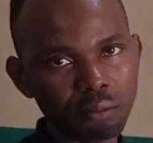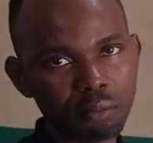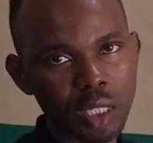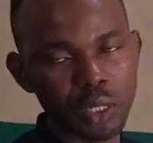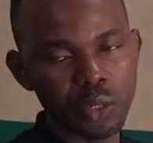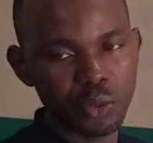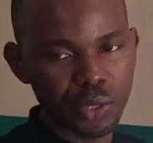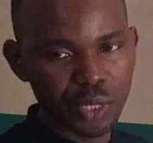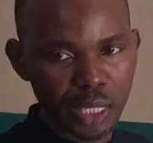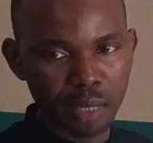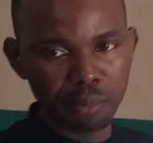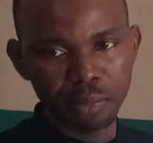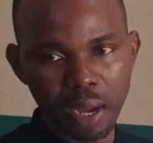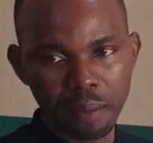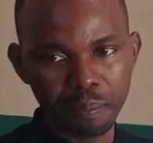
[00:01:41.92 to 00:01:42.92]
You
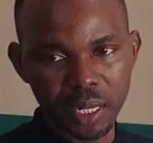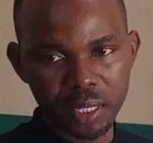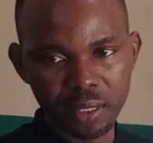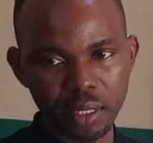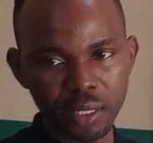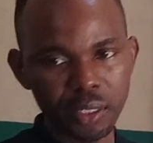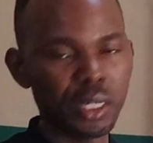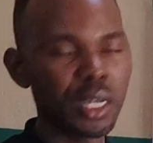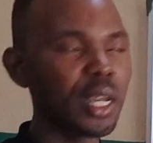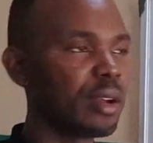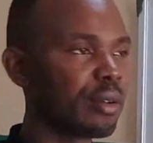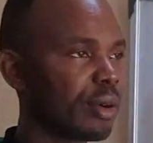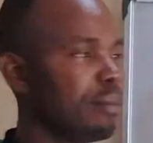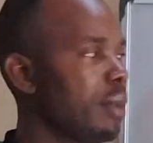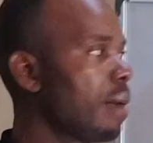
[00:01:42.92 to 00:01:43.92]
skim that passage.
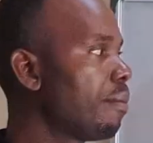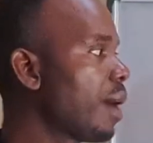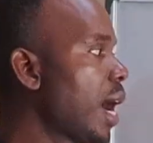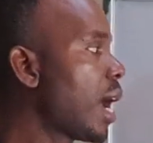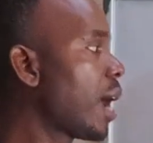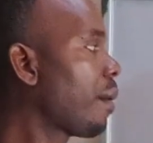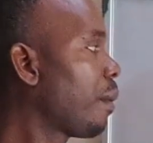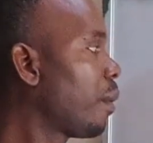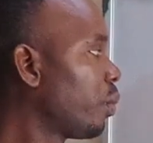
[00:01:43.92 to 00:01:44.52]
Remember,